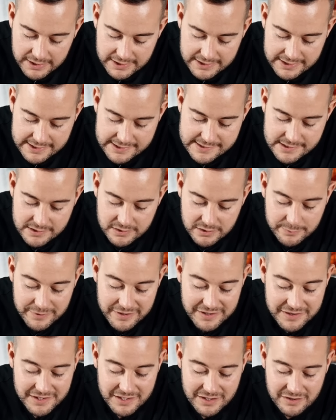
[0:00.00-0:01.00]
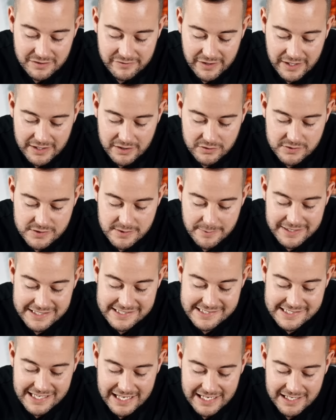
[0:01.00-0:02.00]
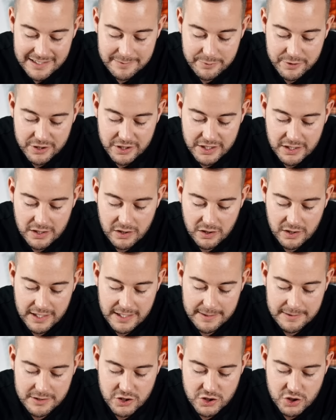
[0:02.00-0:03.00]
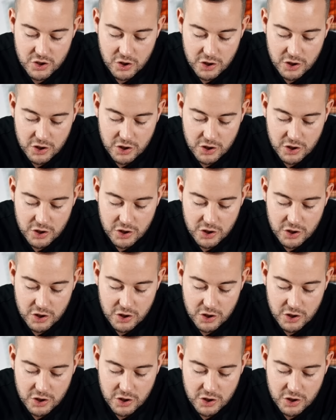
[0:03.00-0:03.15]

It is a little bit thinner vinyl, so I'm excited to put it on a